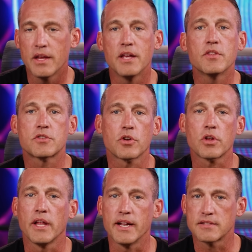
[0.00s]
in the
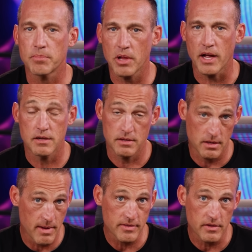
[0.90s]
circulating supply, the
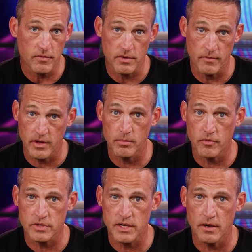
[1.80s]
amount that's available
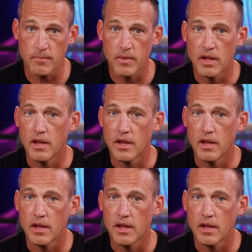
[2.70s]
for sale.